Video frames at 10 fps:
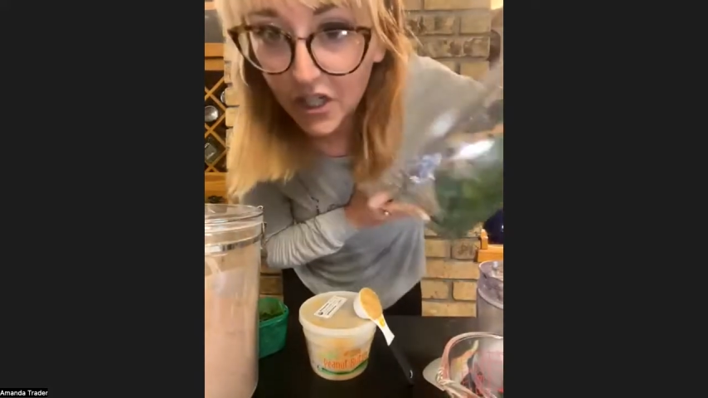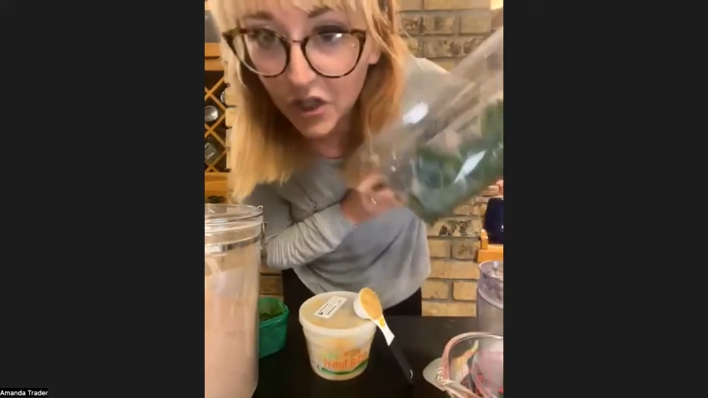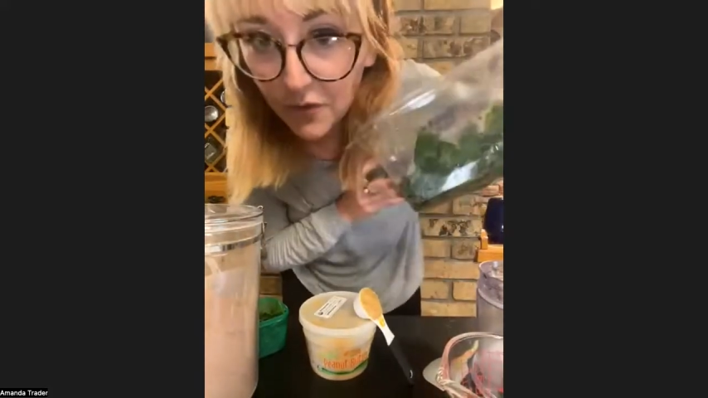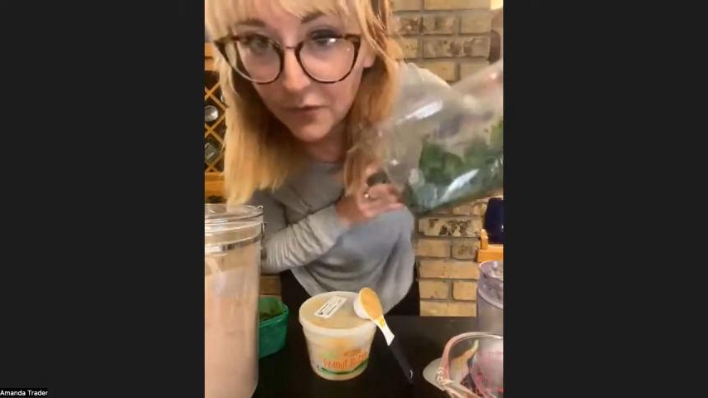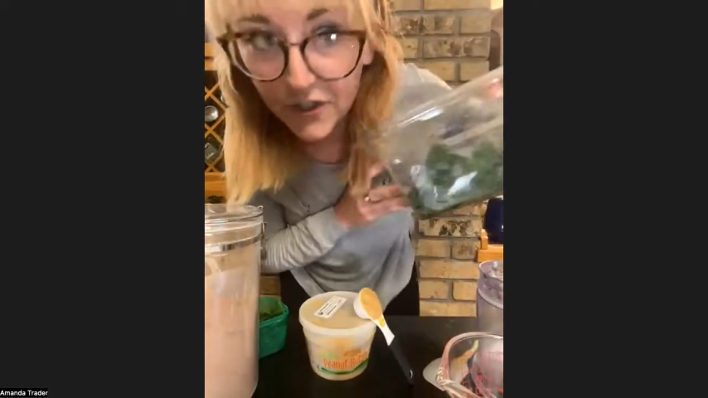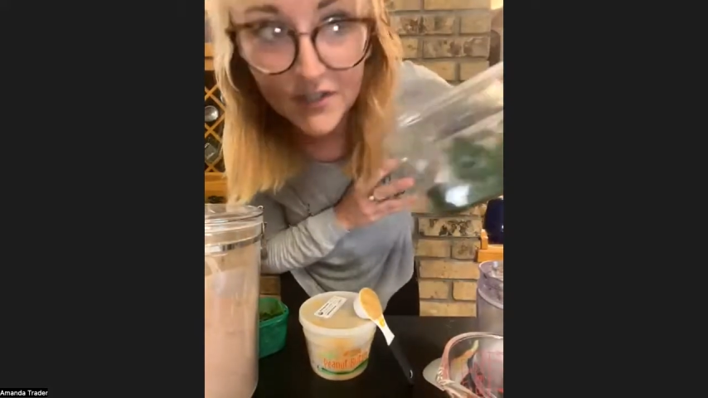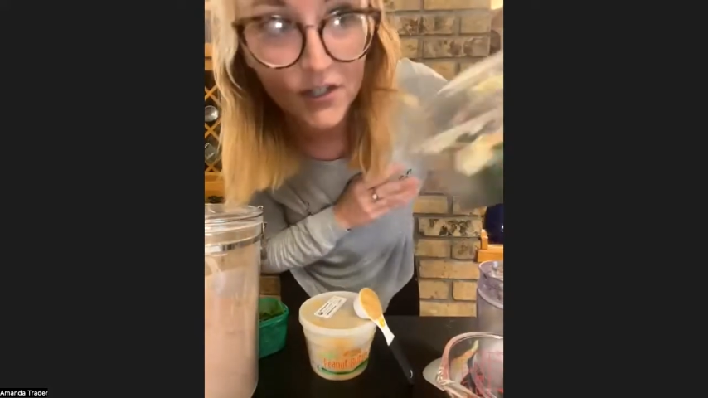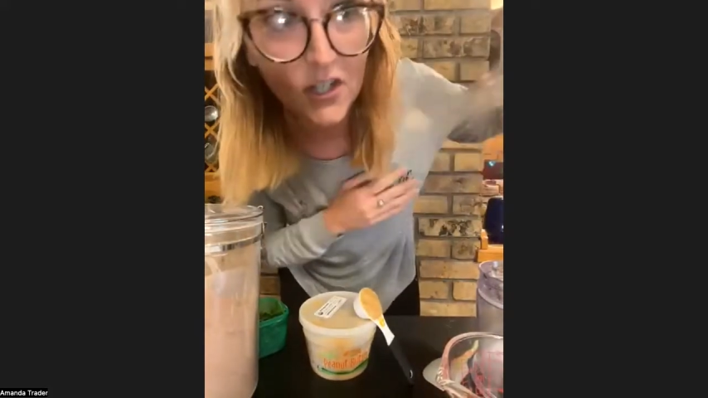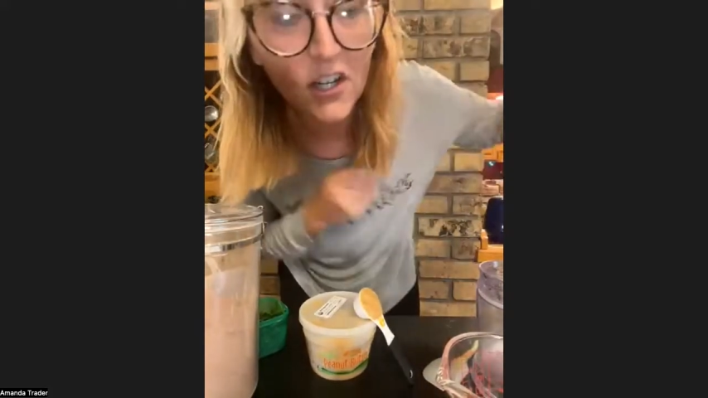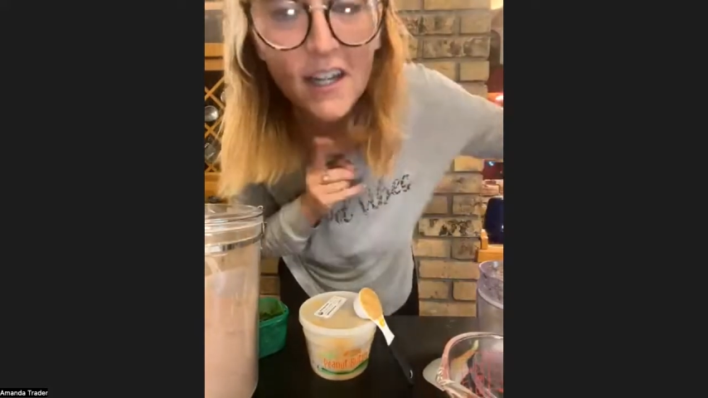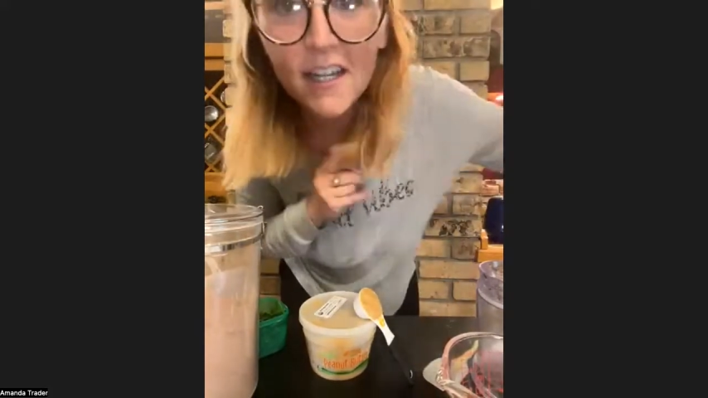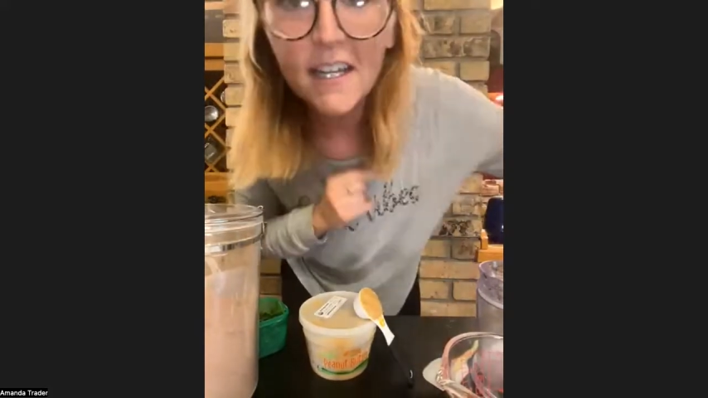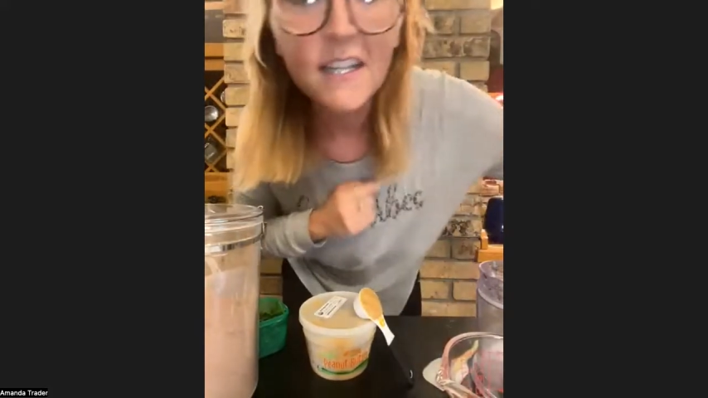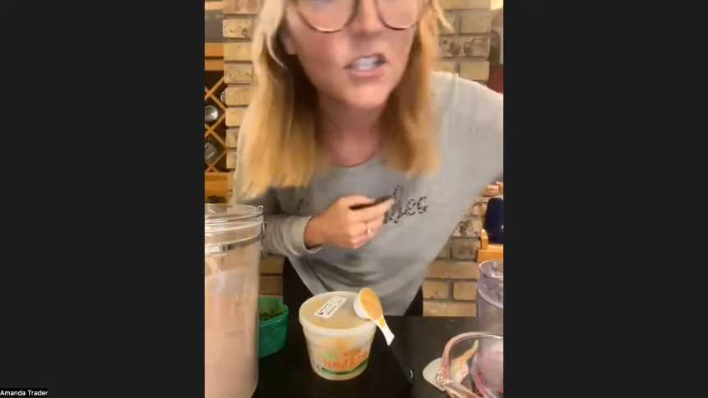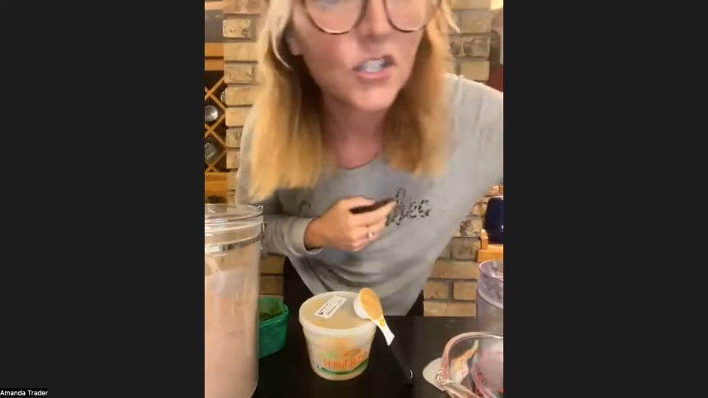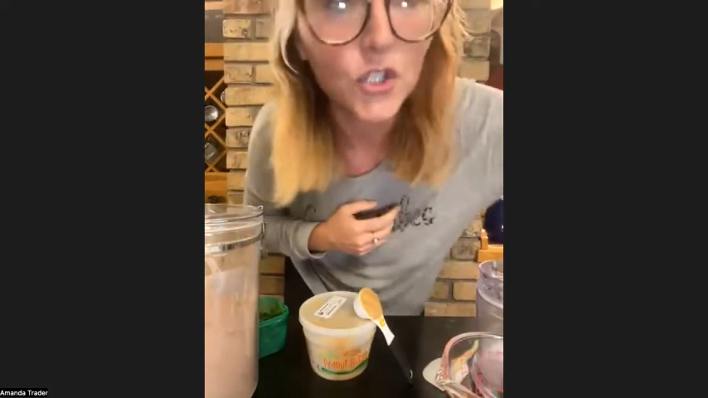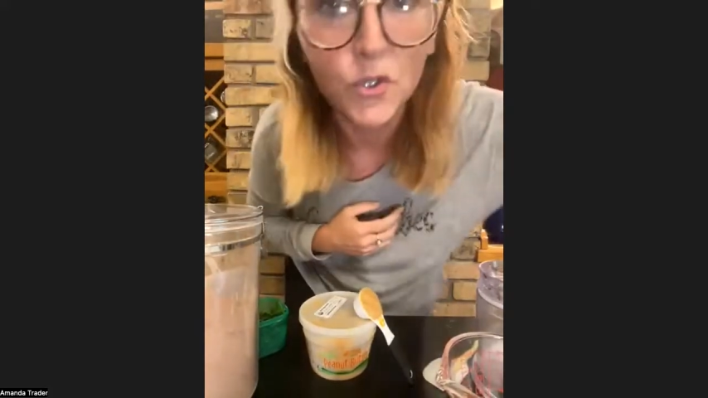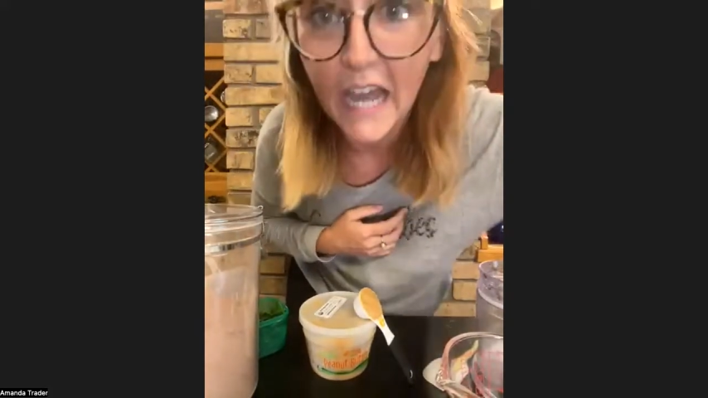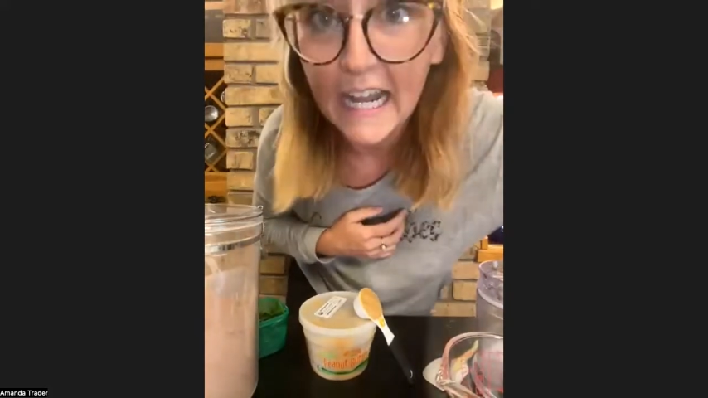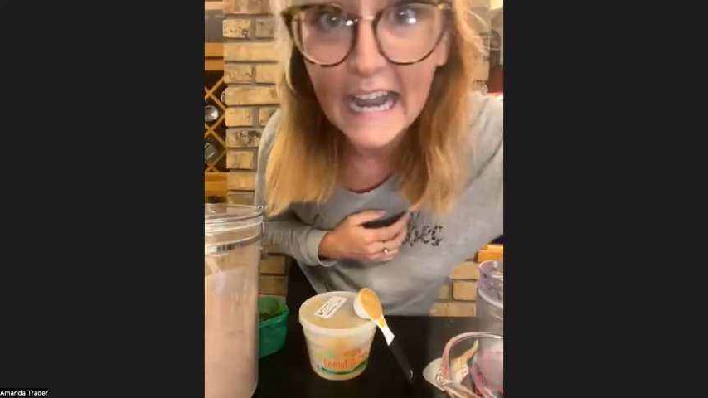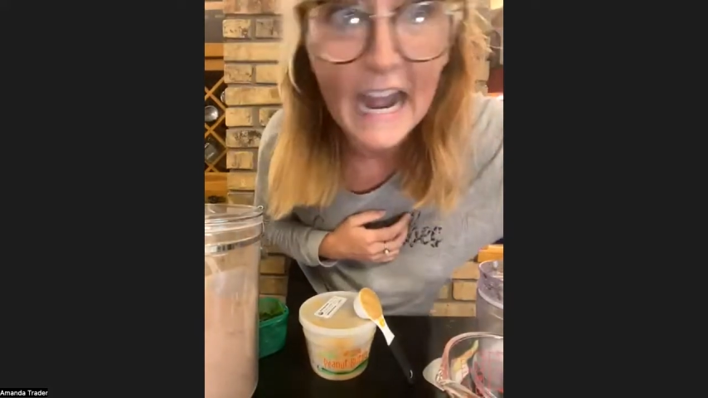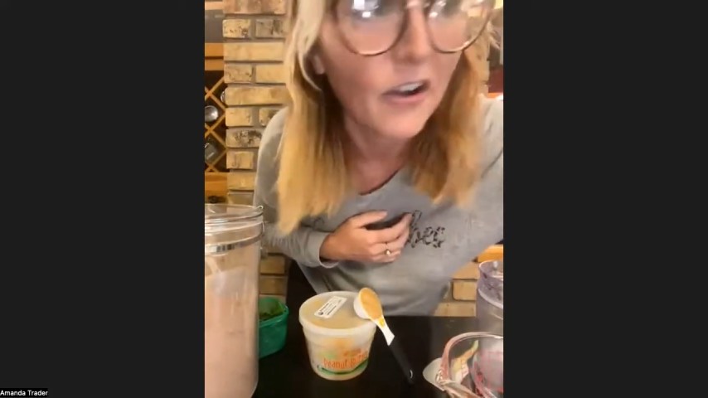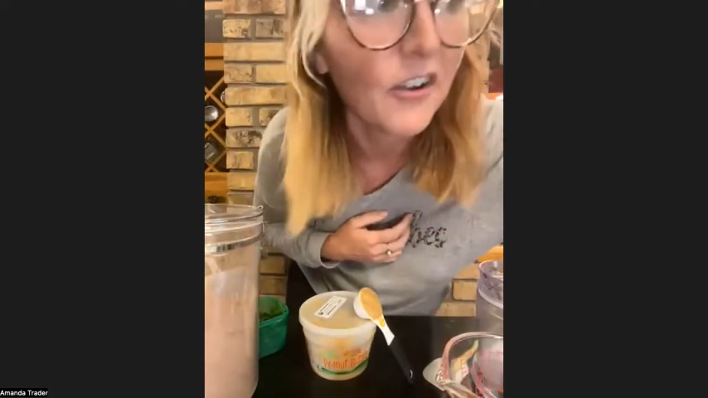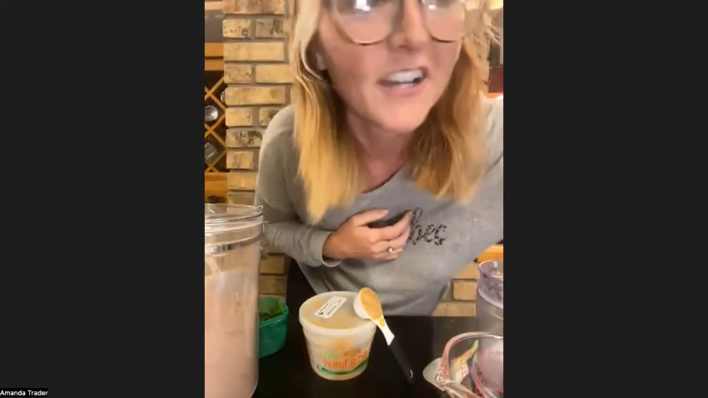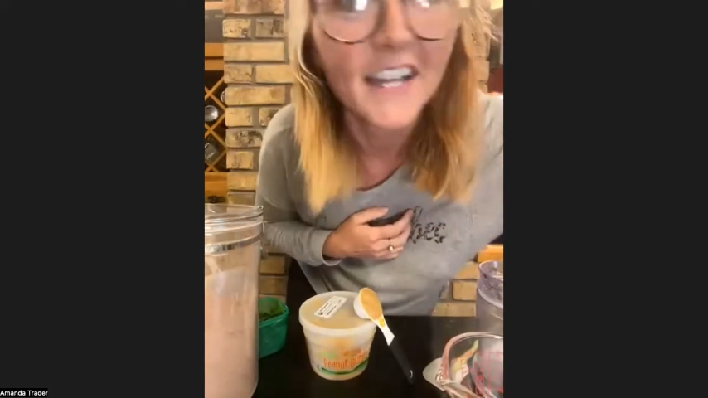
in your freezer, do that now,